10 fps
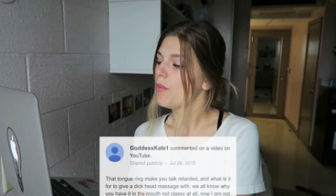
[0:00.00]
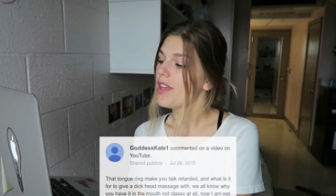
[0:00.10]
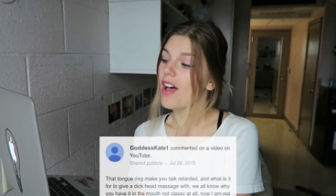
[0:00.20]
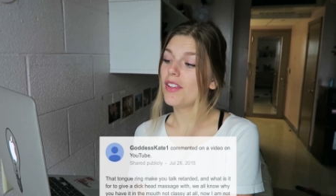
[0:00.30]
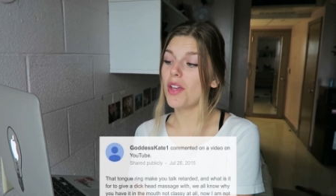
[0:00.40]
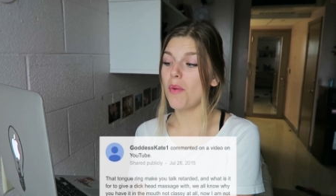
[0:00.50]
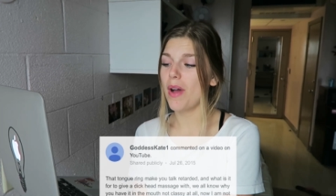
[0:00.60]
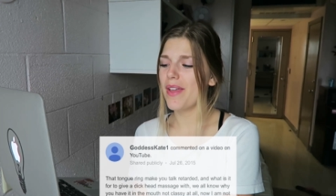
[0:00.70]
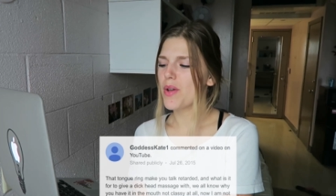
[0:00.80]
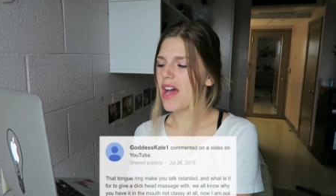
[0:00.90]
We all know
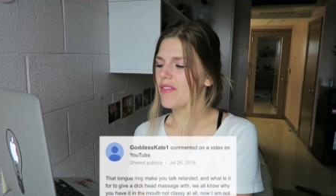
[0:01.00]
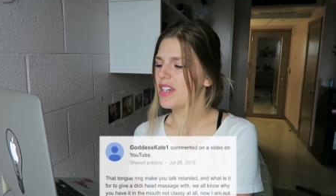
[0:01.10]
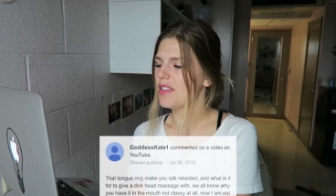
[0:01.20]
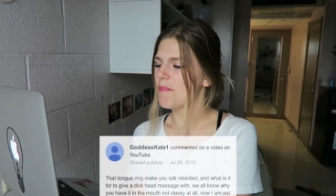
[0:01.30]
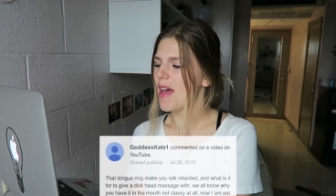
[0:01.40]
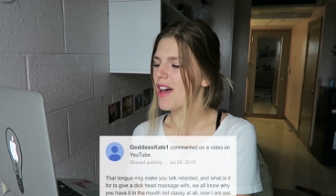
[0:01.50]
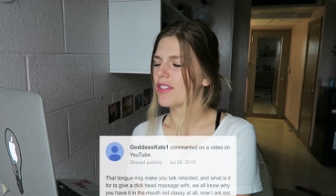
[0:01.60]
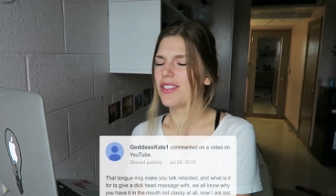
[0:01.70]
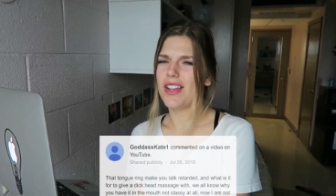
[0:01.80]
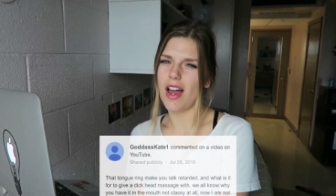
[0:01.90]
why you have it in the
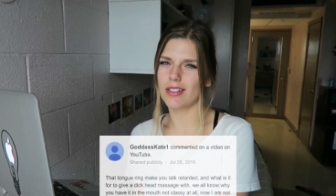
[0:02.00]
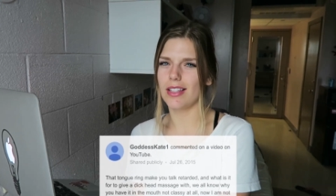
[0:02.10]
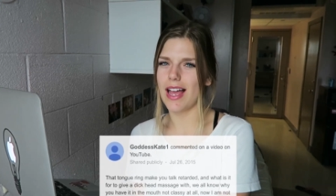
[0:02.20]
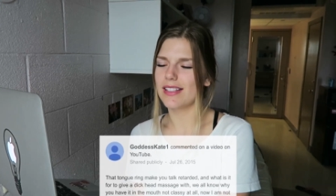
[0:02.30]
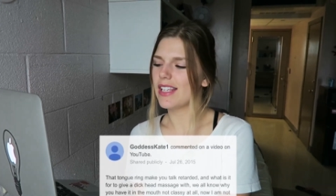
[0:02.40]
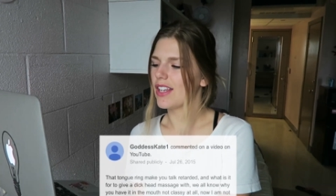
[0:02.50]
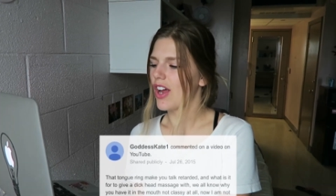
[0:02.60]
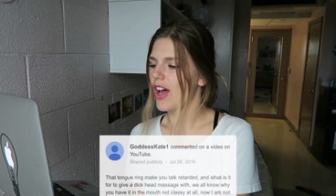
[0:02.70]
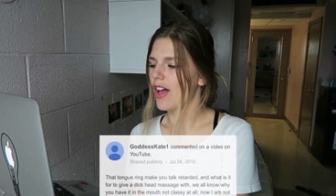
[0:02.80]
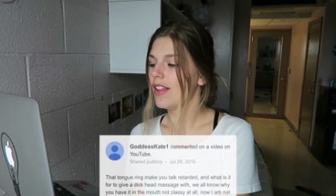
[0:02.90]
mouth, not classy at
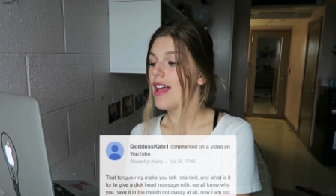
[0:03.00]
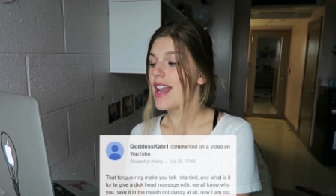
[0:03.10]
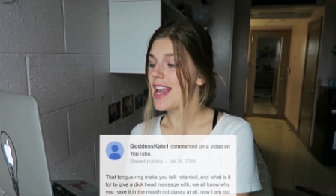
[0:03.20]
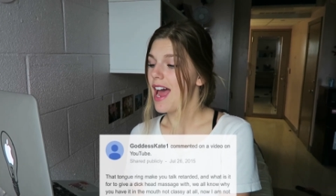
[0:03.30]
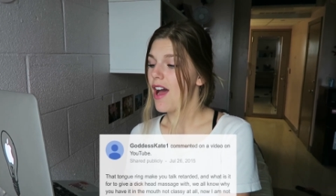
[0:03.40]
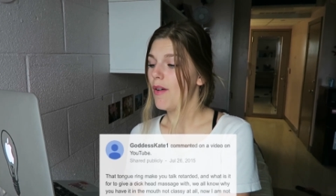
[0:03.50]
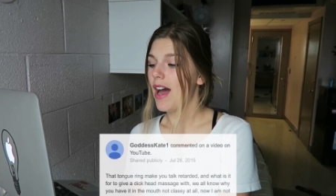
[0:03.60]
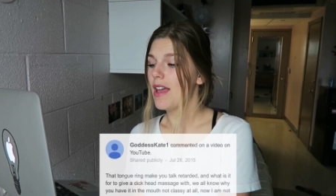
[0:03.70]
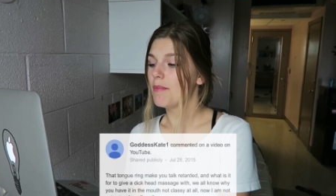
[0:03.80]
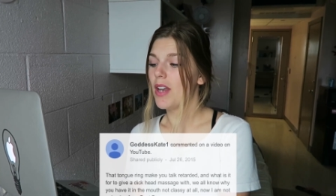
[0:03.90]
all. Now
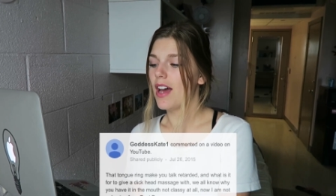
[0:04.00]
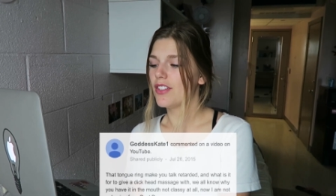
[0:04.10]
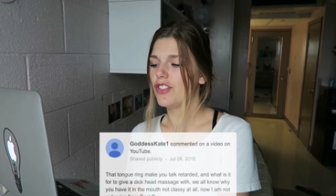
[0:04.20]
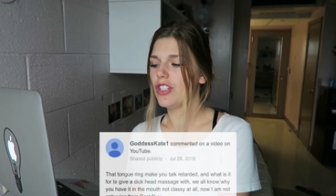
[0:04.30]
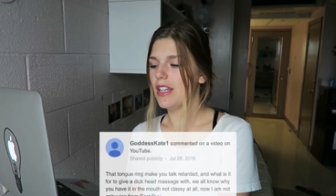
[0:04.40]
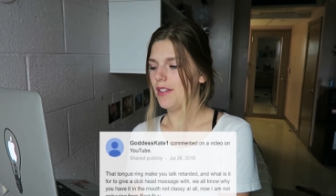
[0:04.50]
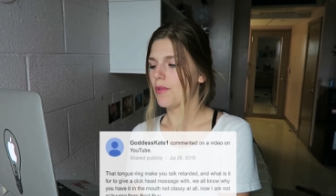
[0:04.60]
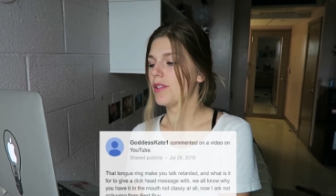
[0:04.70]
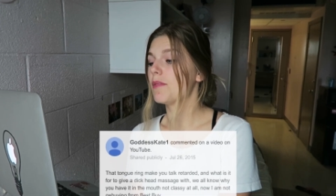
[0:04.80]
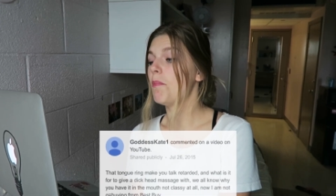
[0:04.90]
I am not G
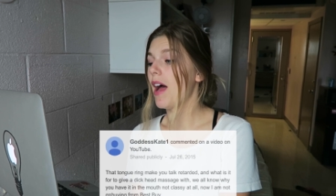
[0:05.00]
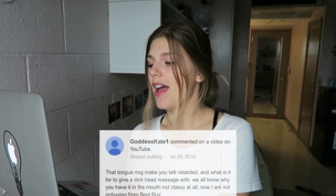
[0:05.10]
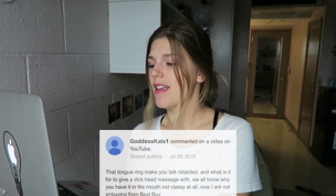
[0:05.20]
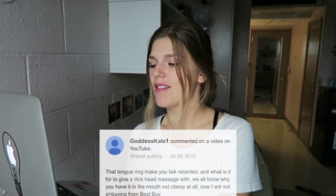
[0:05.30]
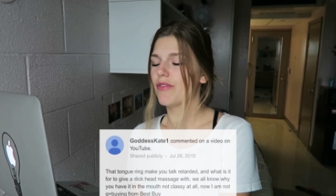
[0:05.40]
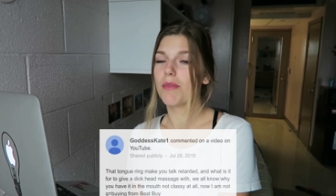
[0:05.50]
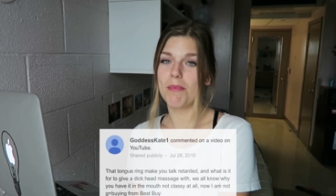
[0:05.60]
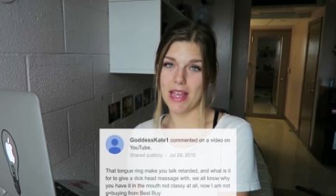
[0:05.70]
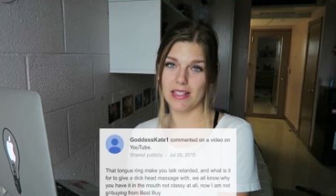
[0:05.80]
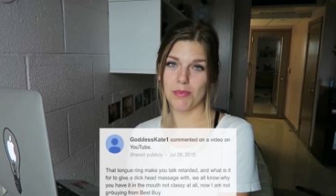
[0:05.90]
equals buying
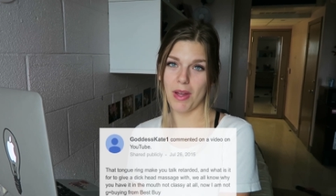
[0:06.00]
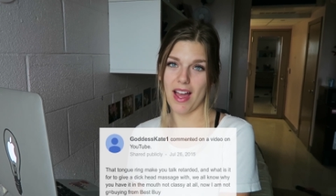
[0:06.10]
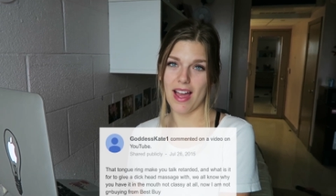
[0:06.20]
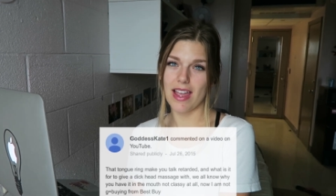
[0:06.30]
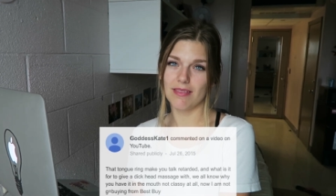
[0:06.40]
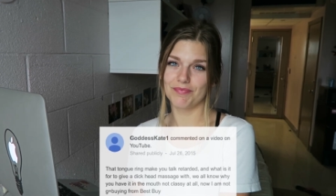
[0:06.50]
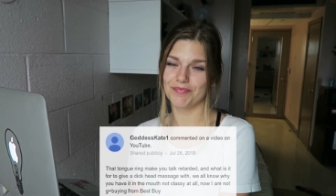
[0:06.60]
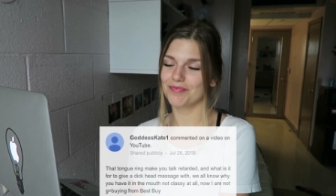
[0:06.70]
from Best Buy.